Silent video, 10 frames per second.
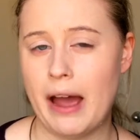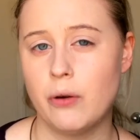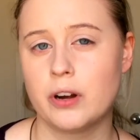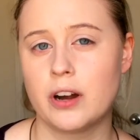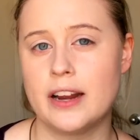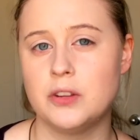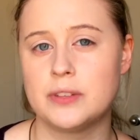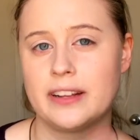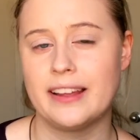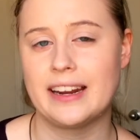a powder and
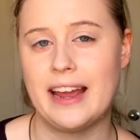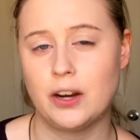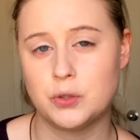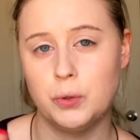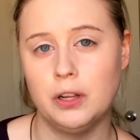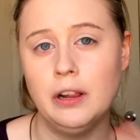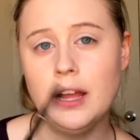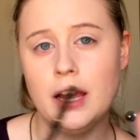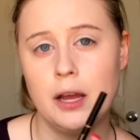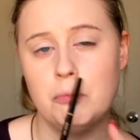using like an actual
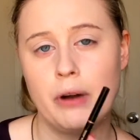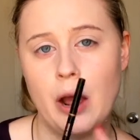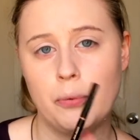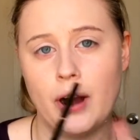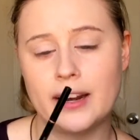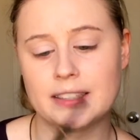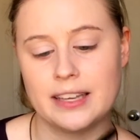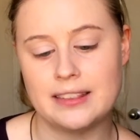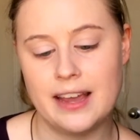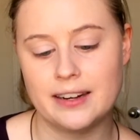brow product
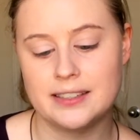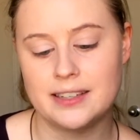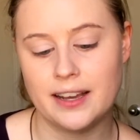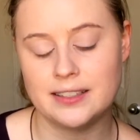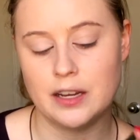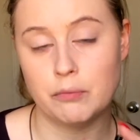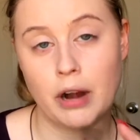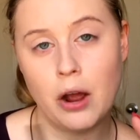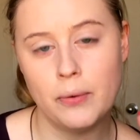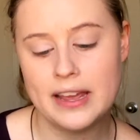like the Anastasia
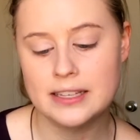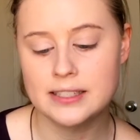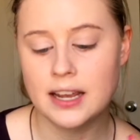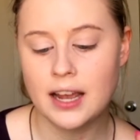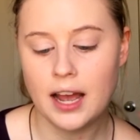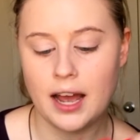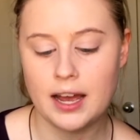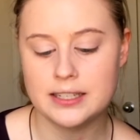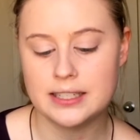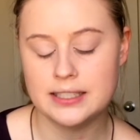Brow Wiz.
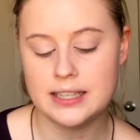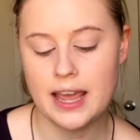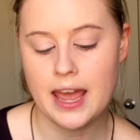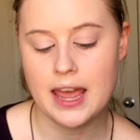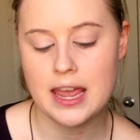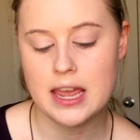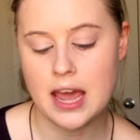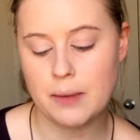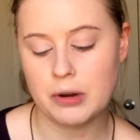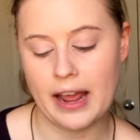
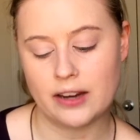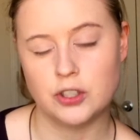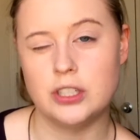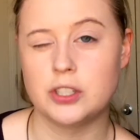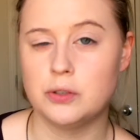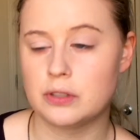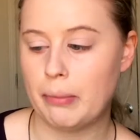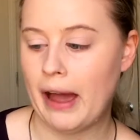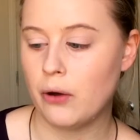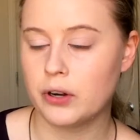Today I'm going to actually just use a
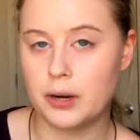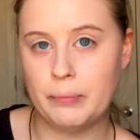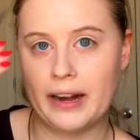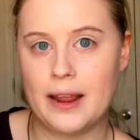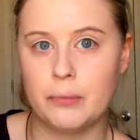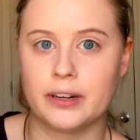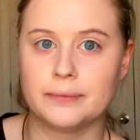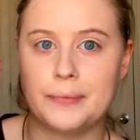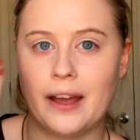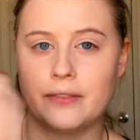powder, but I am going
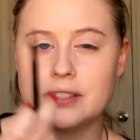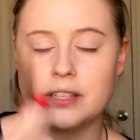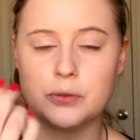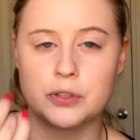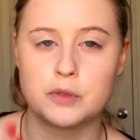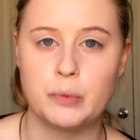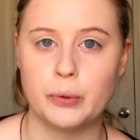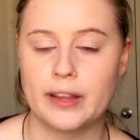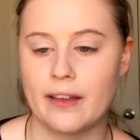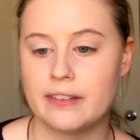to obviously use the
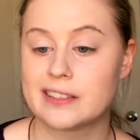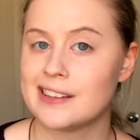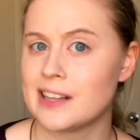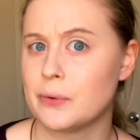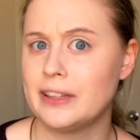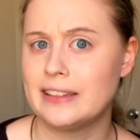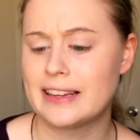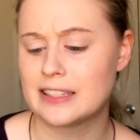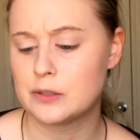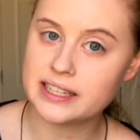spoolie on this because I really
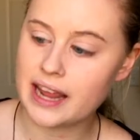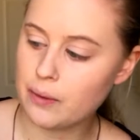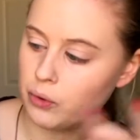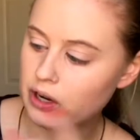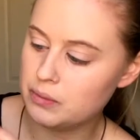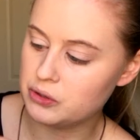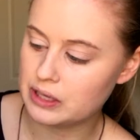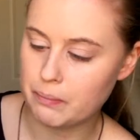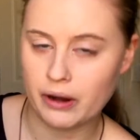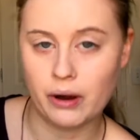like it. Today I'm going to be
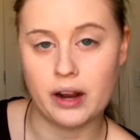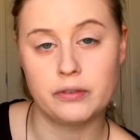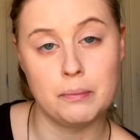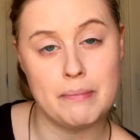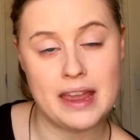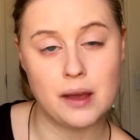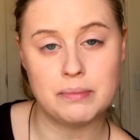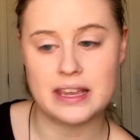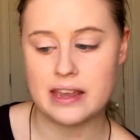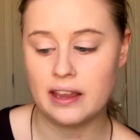using Bedrock from
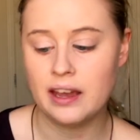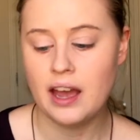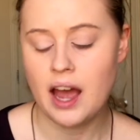Makeup Geek.